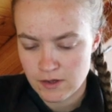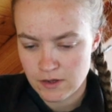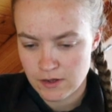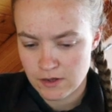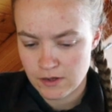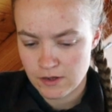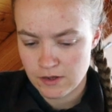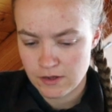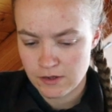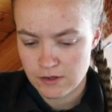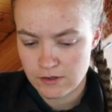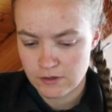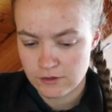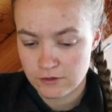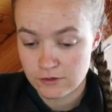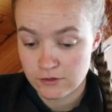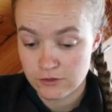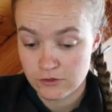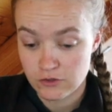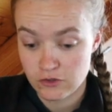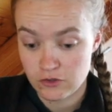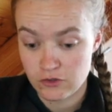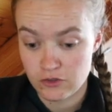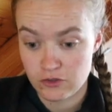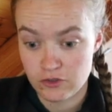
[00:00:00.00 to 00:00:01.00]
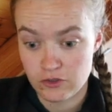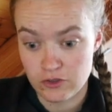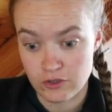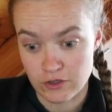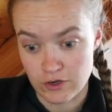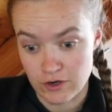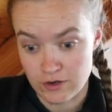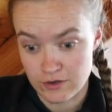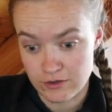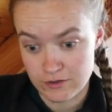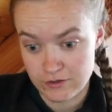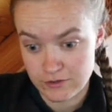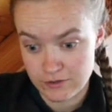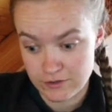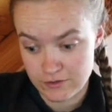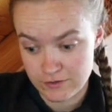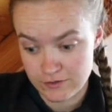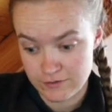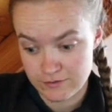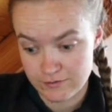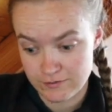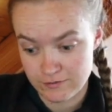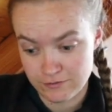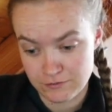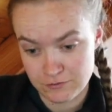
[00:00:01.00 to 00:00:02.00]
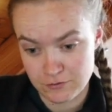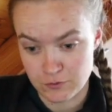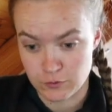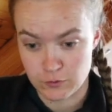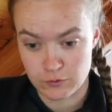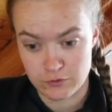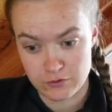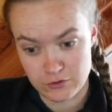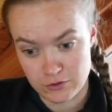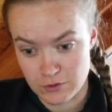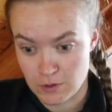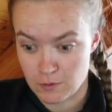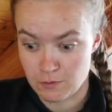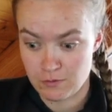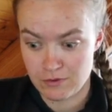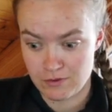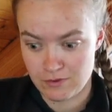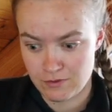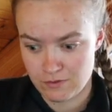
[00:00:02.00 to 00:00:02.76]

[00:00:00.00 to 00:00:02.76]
I'll start. Full stop.